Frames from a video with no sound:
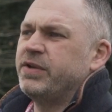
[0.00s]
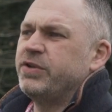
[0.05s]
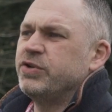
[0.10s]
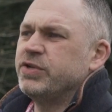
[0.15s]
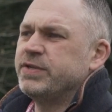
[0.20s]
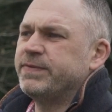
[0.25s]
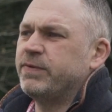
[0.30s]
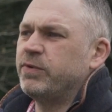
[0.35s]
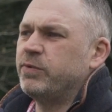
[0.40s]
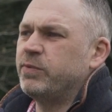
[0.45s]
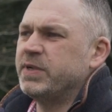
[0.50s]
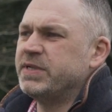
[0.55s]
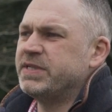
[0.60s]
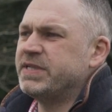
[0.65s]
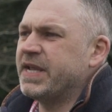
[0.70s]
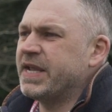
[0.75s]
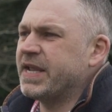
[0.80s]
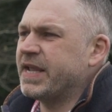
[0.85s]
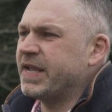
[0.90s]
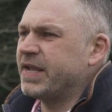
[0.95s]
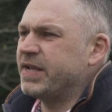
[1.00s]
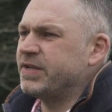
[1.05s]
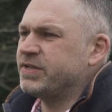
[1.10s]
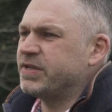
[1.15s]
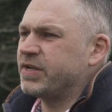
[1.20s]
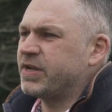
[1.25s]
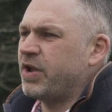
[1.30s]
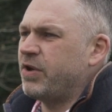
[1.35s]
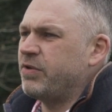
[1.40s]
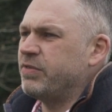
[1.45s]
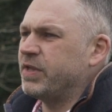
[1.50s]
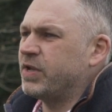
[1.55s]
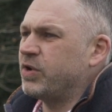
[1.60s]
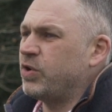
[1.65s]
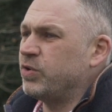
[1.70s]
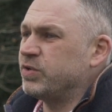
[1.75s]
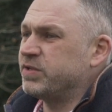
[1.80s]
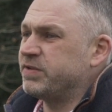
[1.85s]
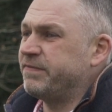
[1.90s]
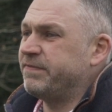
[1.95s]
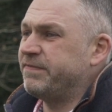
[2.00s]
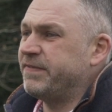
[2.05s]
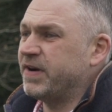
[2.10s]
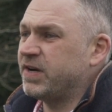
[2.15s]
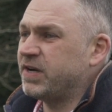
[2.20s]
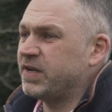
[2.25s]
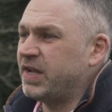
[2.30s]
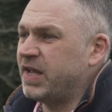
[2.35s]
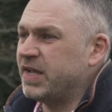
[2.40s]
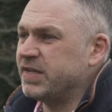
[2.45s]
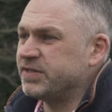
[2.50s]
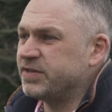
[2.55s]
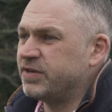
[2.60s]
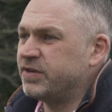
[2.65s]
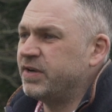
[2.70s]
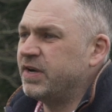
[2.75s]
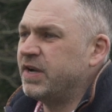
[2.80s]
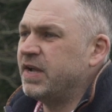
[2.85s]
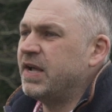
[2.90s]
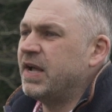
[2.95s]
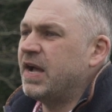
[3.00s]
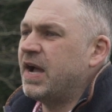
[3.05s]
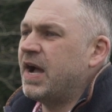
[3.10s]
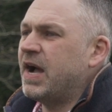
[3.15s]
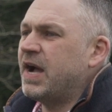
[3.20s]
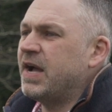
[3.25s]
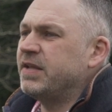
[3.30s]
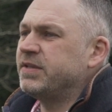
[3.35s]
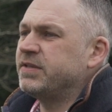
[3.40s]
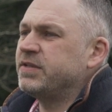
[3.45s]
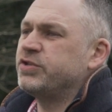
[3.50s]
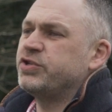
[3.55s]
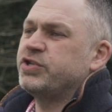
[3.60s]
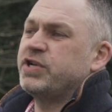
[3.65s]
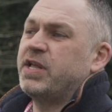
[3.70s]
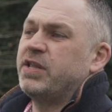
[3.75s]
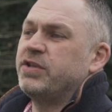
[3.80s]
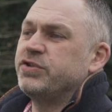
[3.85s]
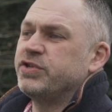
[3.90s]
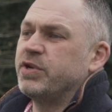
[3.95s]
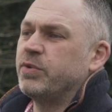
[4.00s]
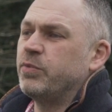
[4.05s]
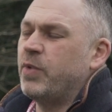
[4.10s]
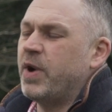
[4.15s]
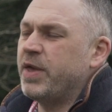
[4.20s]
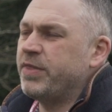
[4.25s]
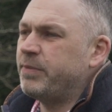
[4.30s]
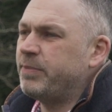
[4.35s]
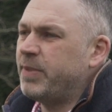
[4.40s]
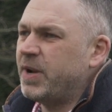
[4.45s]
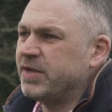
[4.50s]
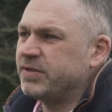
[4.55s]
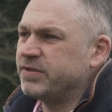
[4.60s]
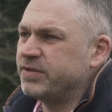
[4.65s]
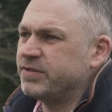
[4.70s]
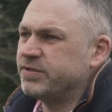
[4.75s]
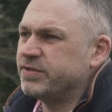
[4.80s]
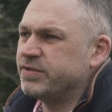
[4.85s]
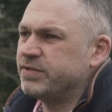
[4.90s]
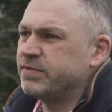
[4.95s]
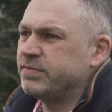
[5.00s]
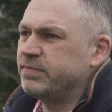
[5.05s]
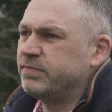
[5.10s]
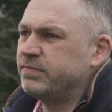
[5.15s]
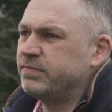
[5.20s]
useful when taking into account the cost of fertiliser and challenging weather patterns.